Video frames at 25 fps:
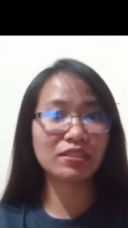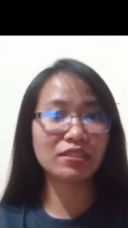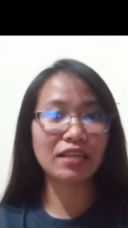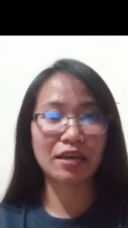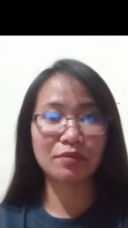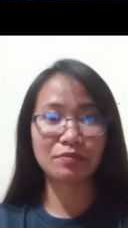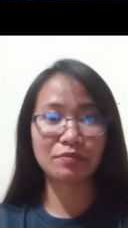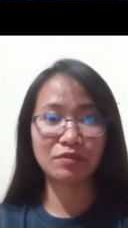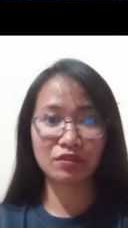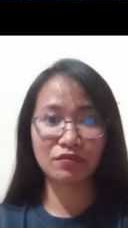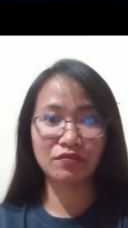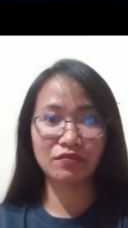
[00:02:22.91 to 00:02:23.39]

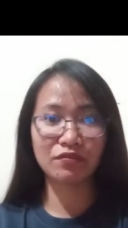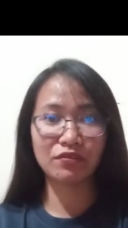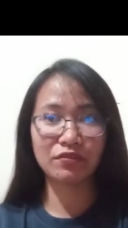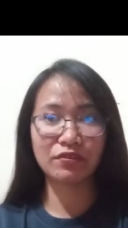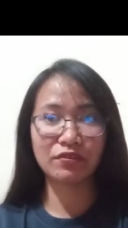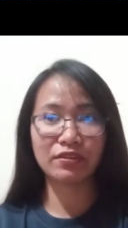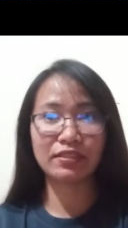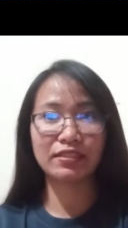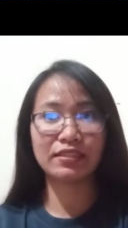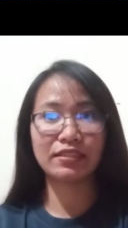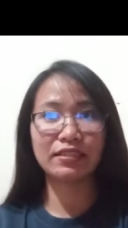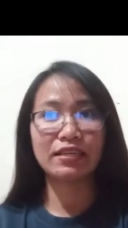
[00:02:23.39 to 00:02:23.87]
types of
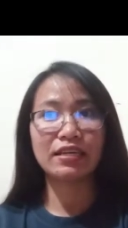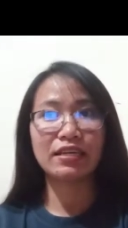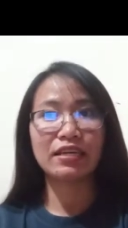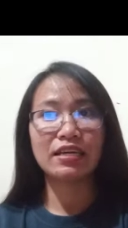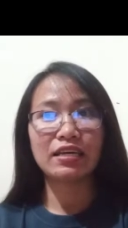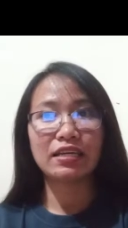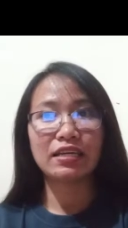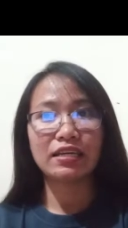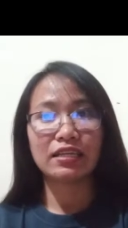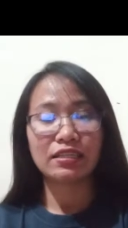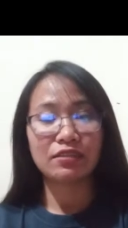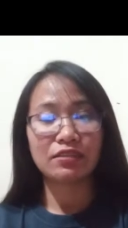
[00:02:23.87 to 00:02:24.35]

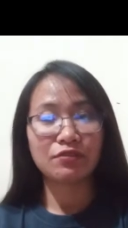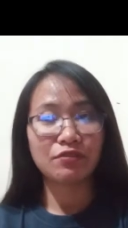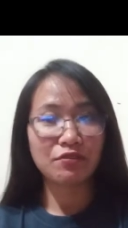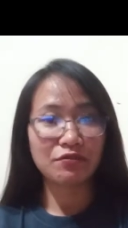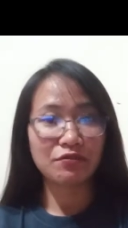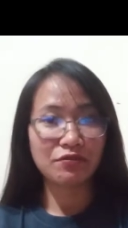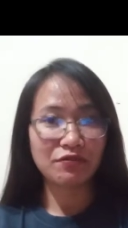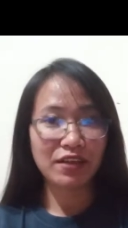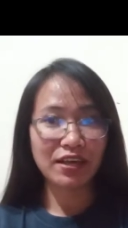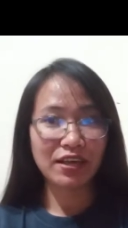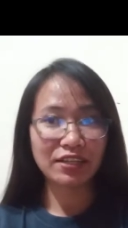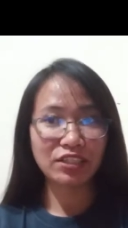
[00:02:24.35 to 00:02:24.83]

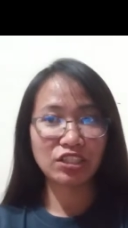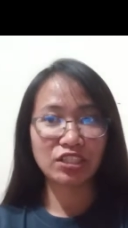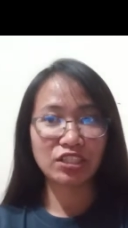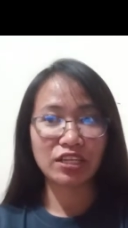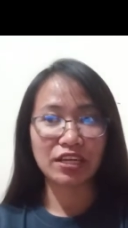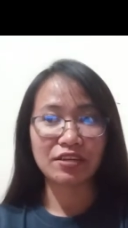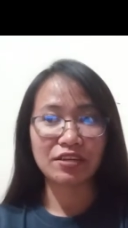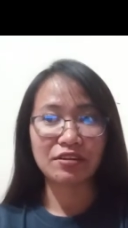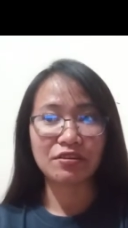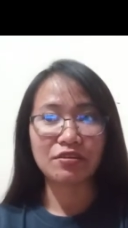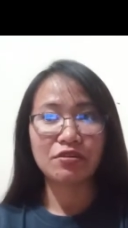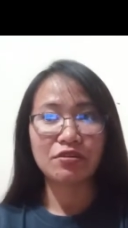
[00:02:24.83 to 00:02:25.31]
reflection.